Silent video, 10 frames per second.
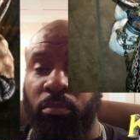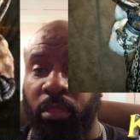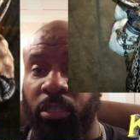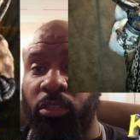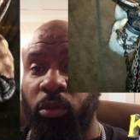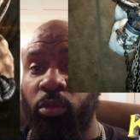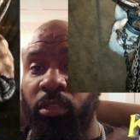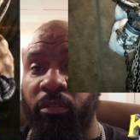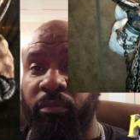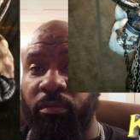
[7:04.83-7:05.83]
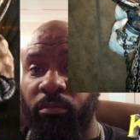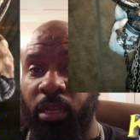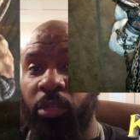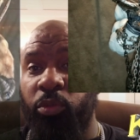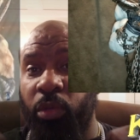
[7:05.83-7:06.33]
the exclusive
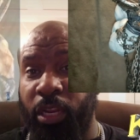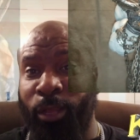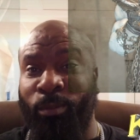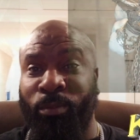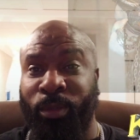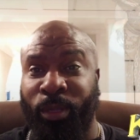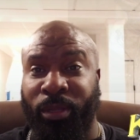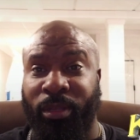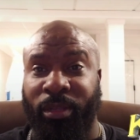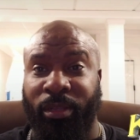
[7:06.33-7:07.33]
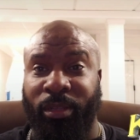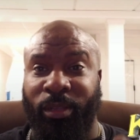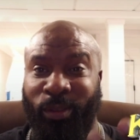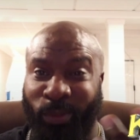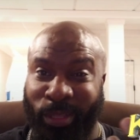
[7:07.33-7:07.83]
comes with him
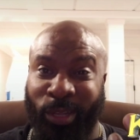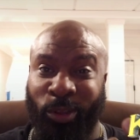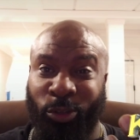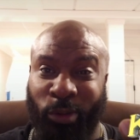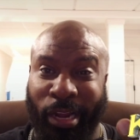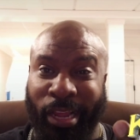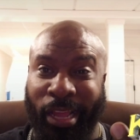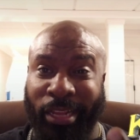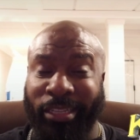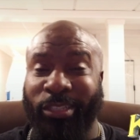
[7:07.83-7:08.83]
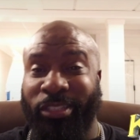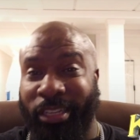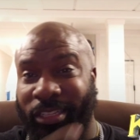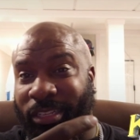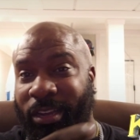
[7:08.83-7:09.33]
with the Ghost Rider head. You see
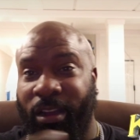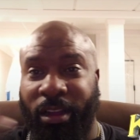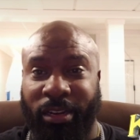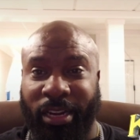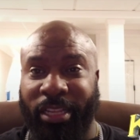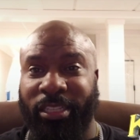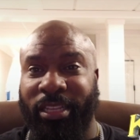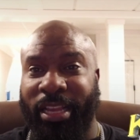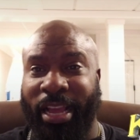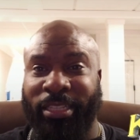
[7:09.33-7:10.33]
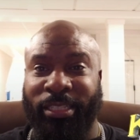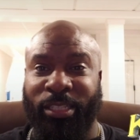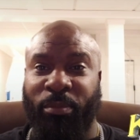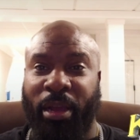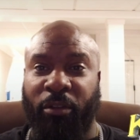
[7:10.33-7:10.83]
the cigar that he has in
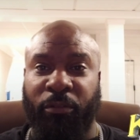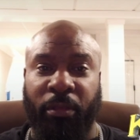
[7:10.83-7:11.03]
his mouth.